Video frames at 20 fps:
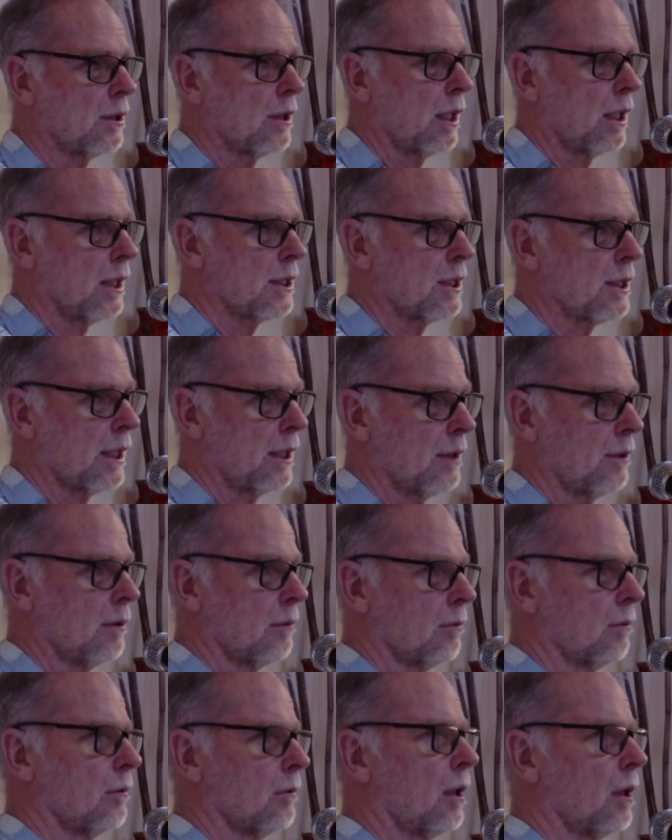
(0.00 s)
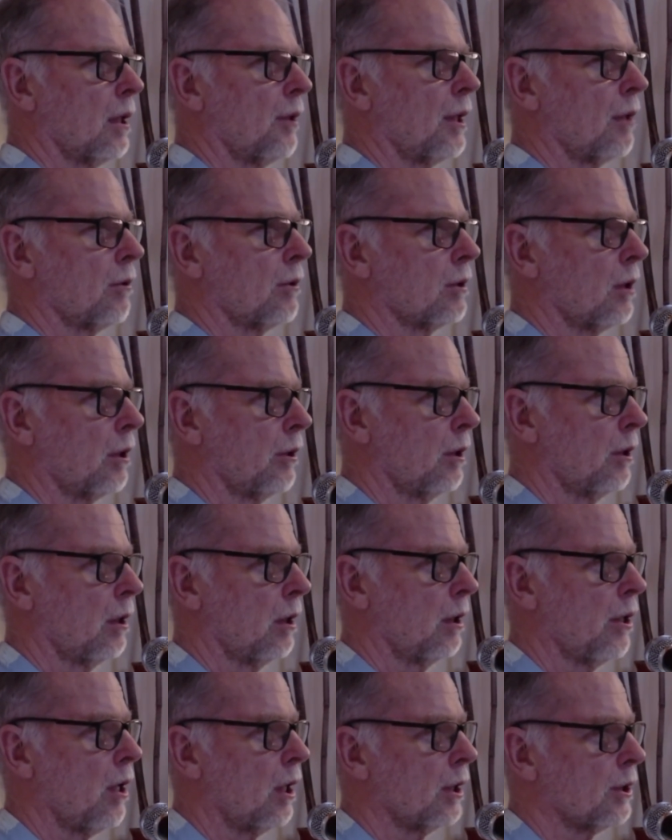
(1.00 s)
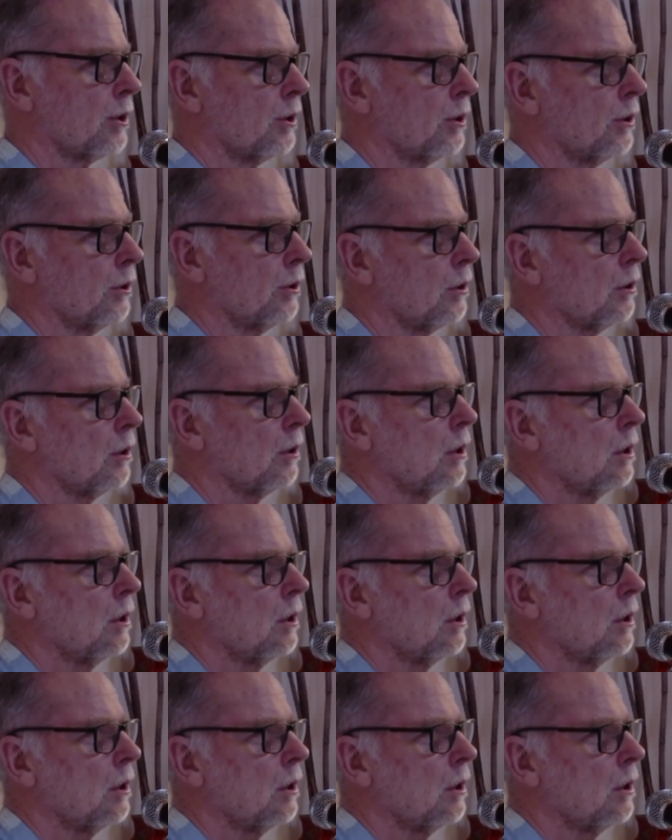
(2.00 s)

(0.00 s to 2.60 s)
I said, I think it was on night 2,